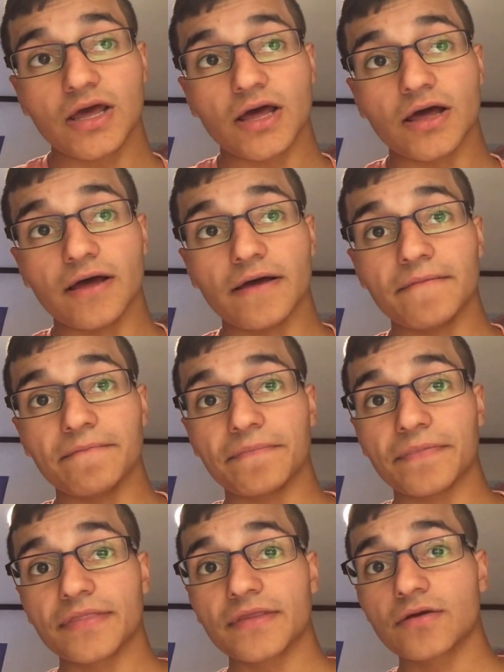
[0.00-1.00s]

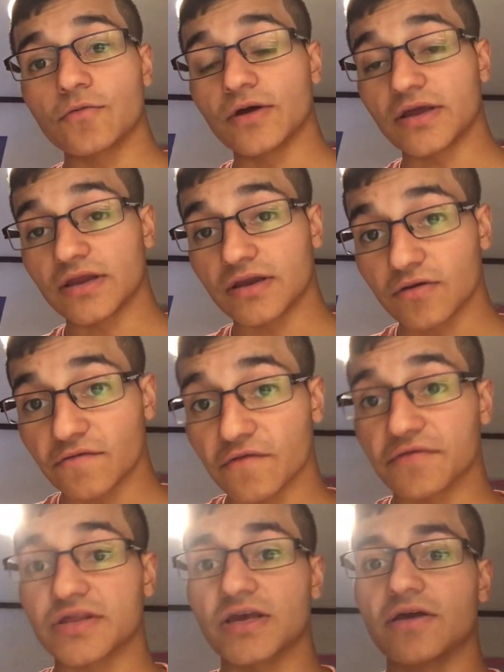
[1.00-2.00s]
We are
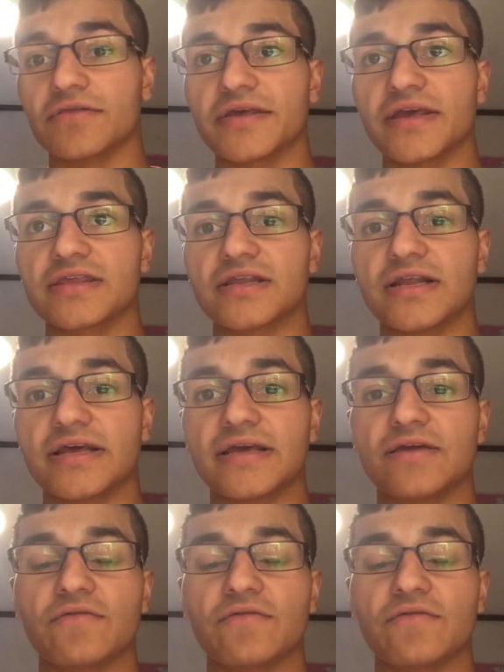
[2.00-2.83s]
obviously going to Italy.